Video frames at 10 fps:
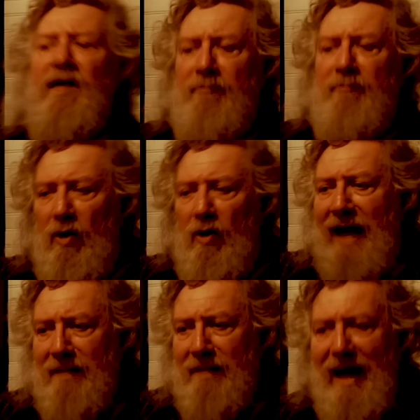a bolide
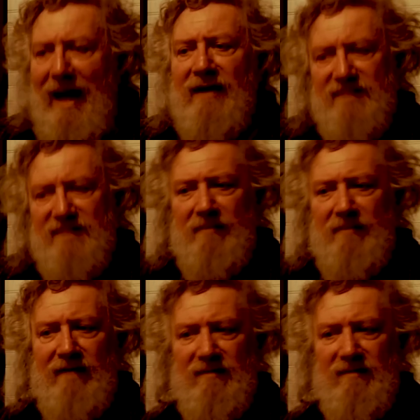impact of something from